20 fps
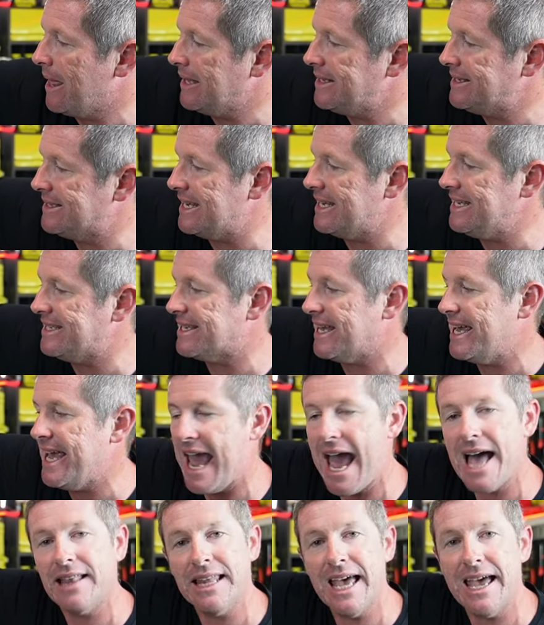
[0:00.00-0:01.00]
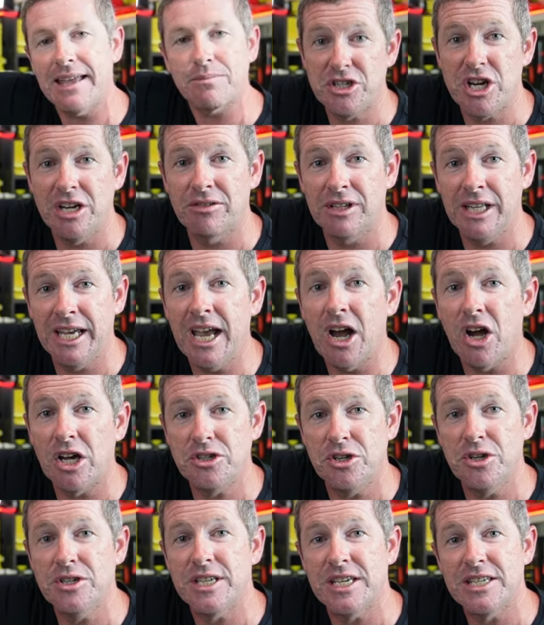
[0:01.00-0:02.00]
DC outlet. Generally, I'd
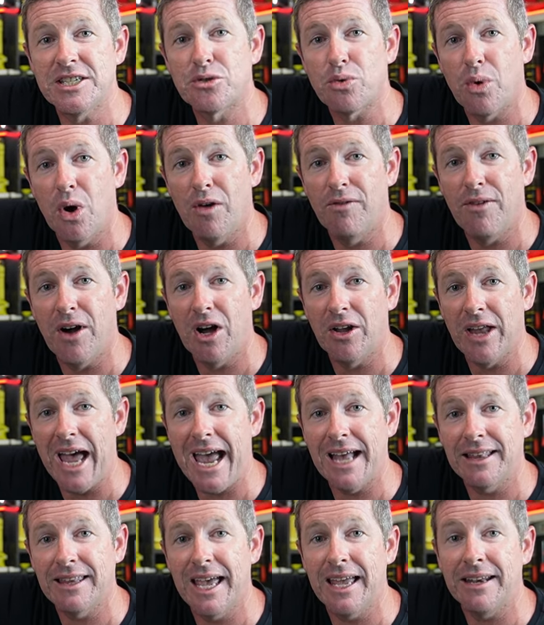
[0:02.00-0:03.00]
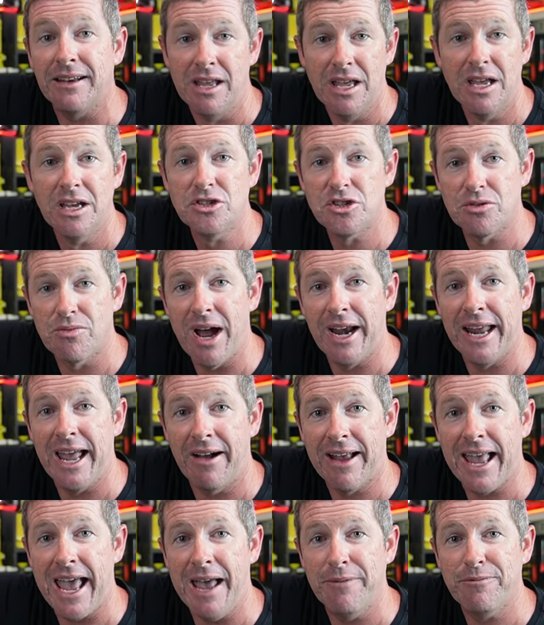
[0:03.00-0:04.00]
use this 12-volt outlet to run our
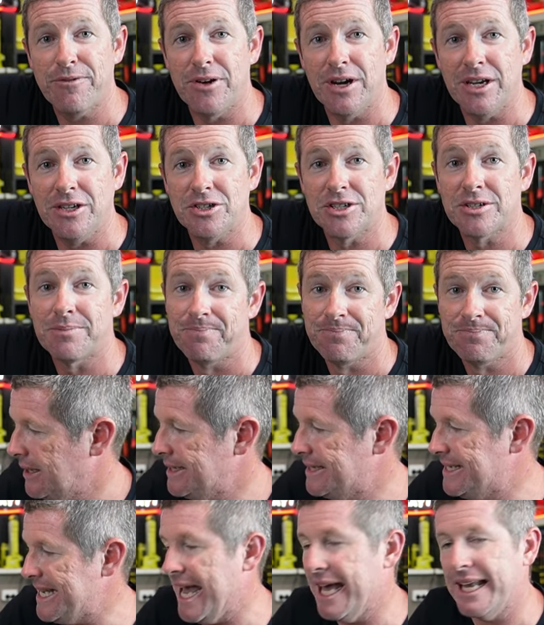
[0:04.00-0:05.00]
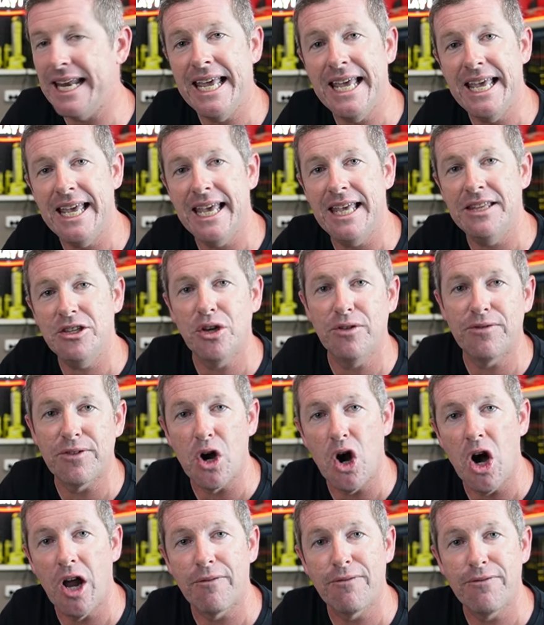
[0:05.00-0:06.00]
camp fridge. Down here, you've
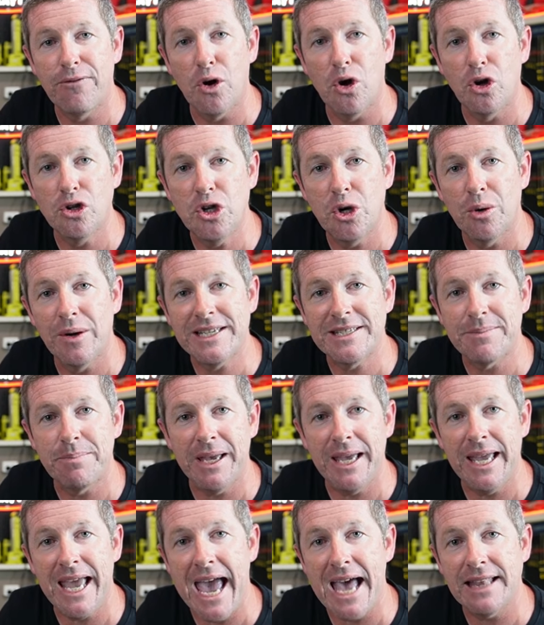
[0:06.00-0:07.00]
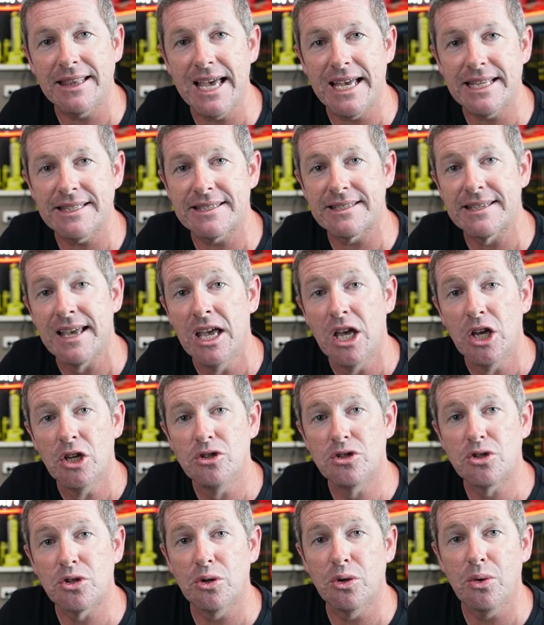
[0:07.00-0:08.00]
got four USB outlets,
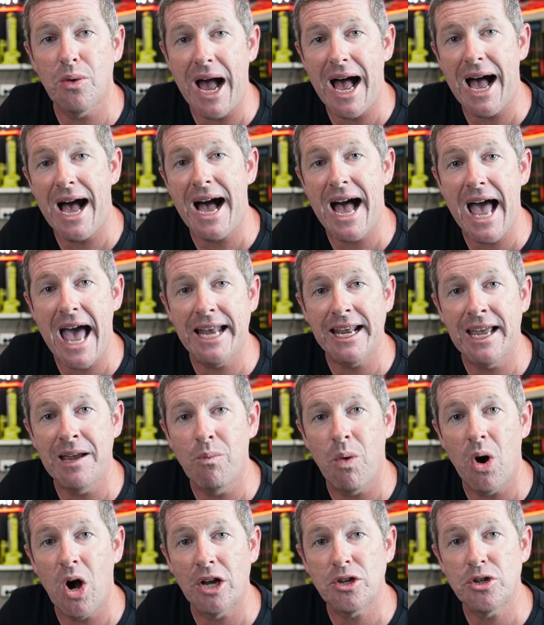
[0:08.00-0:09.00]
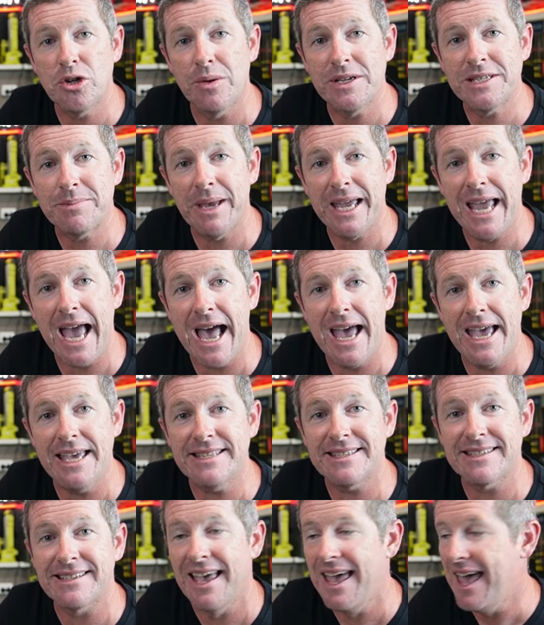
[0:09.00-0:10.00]
two are 18-watt
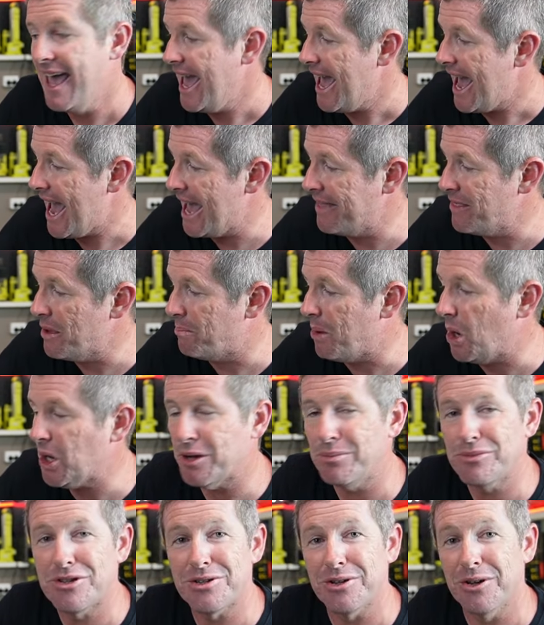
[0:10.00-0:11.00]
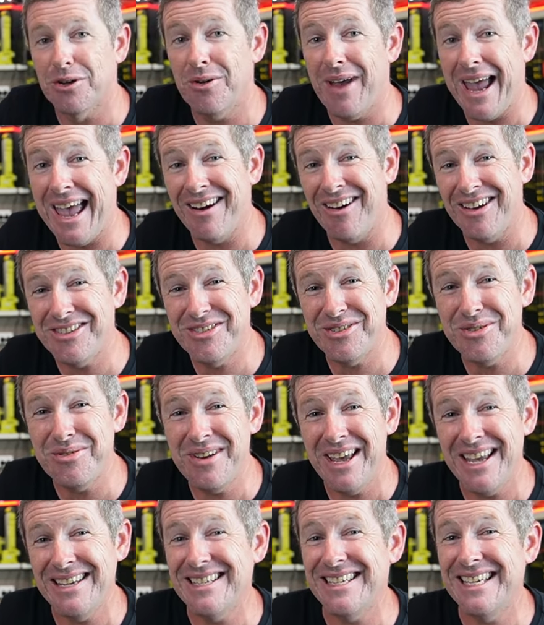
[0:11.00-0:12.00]
USB-A's, and the bottom two, and I do
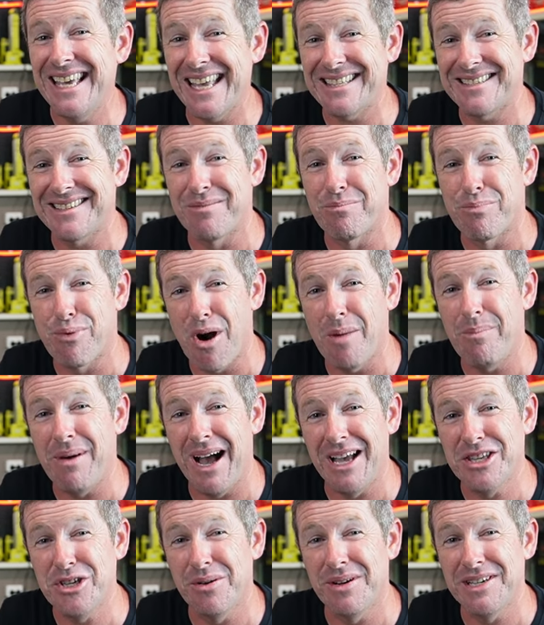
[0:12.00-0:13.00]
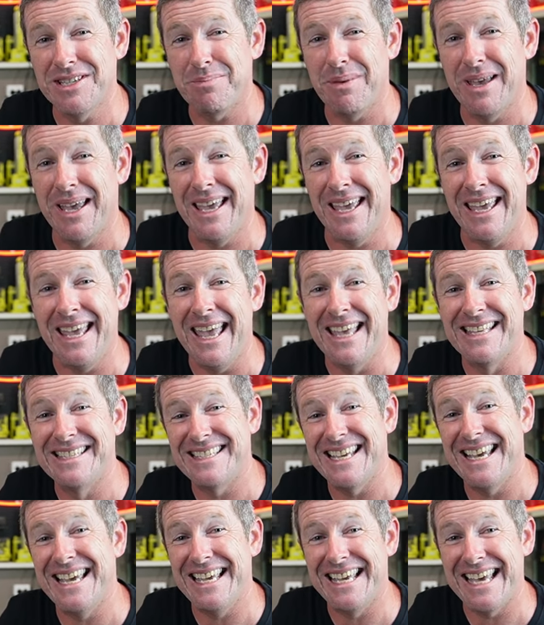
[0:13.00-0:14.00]
need to get some proper
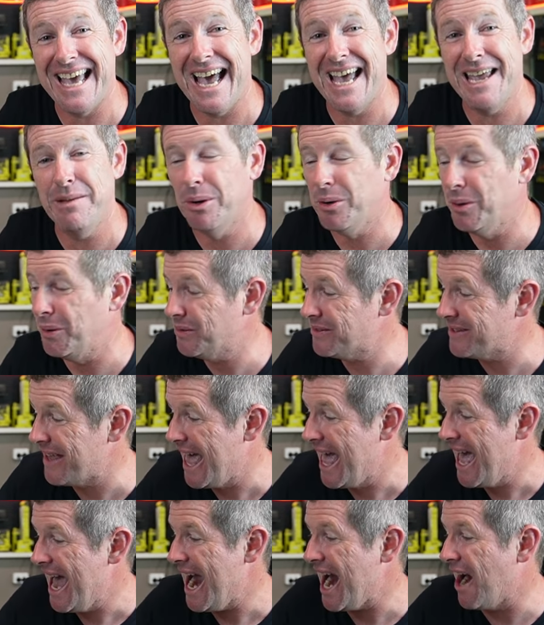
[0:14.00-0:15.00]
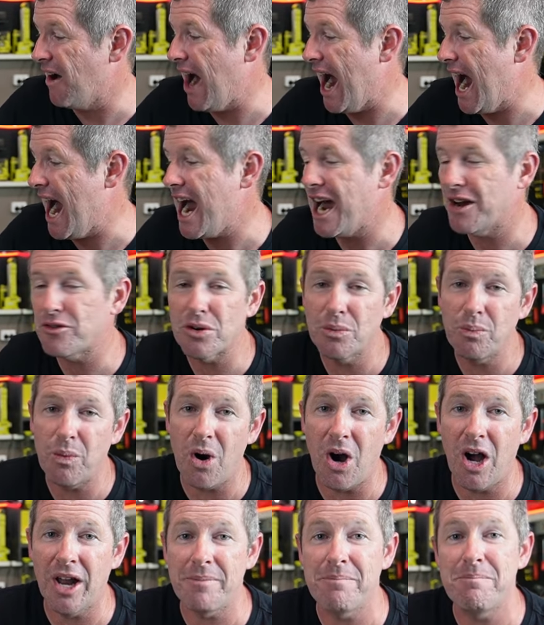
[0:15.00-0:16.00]
USB-C cables, are
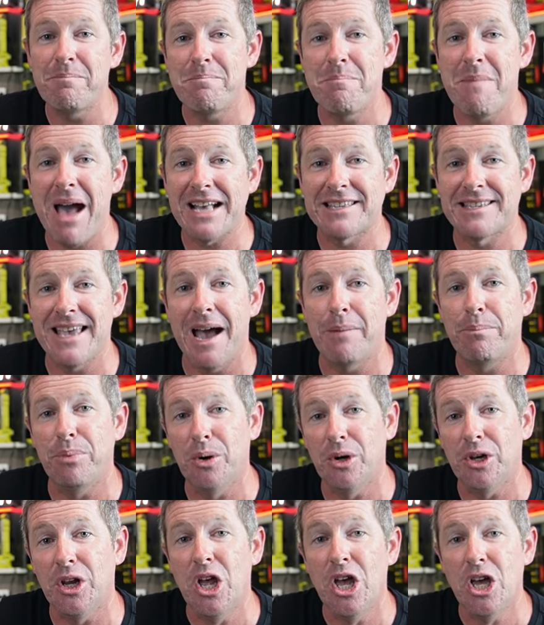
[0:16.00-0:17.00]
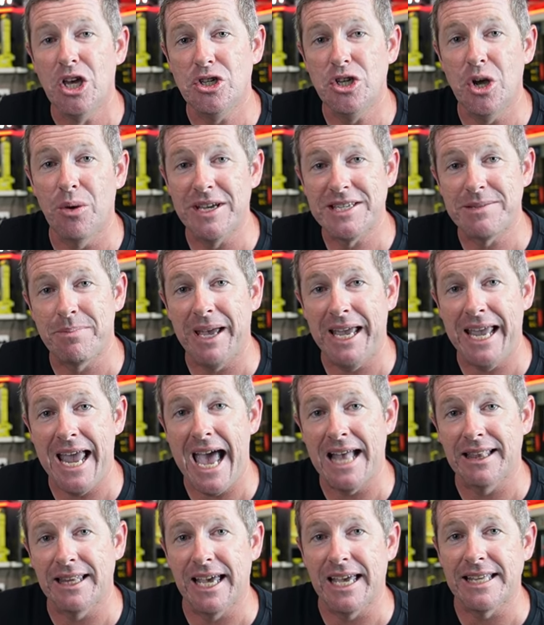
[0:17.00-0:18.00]
100-watt max output USB
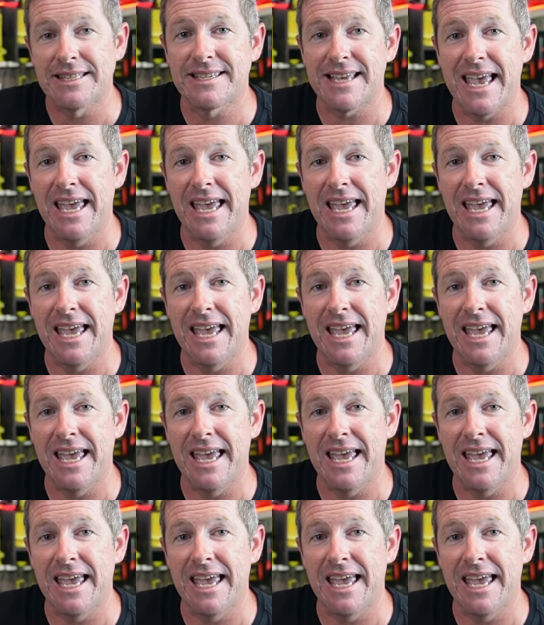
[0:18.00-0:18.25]
outlets.